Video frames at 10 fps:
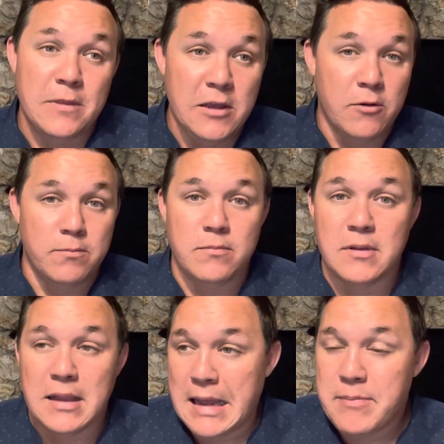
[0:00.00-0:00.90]
you know,
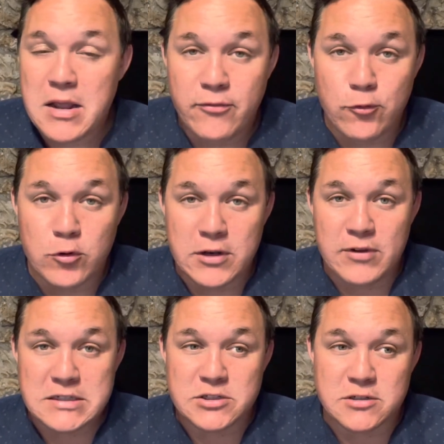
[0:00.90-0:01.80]
I'm not a Ford
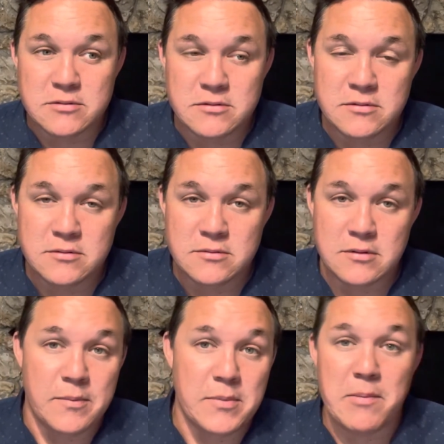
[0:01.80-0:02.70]
investor,
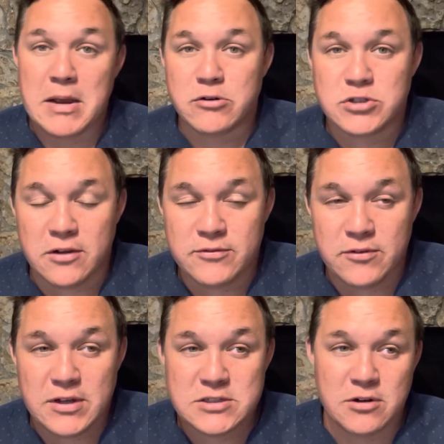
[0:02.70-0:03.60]
I'm not a Microsoft
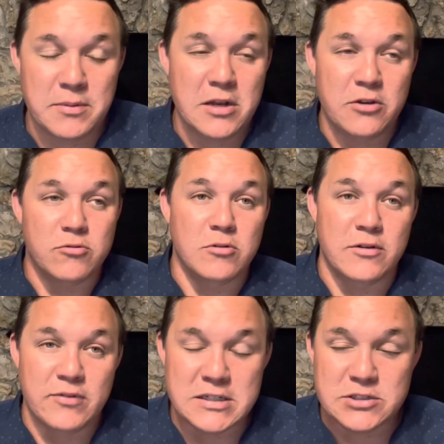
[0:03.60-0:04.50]
investor, I'm not a Google
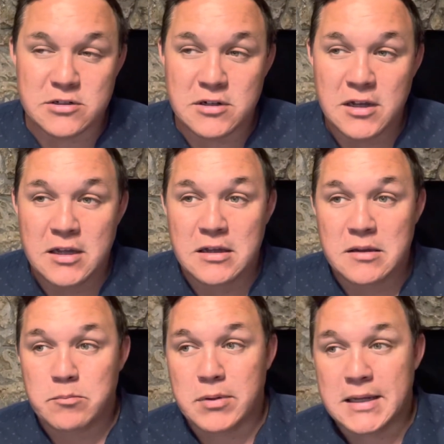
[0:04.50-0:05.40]
investor,
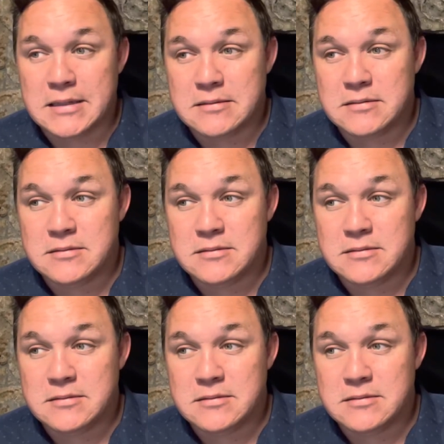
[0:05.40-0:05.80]
but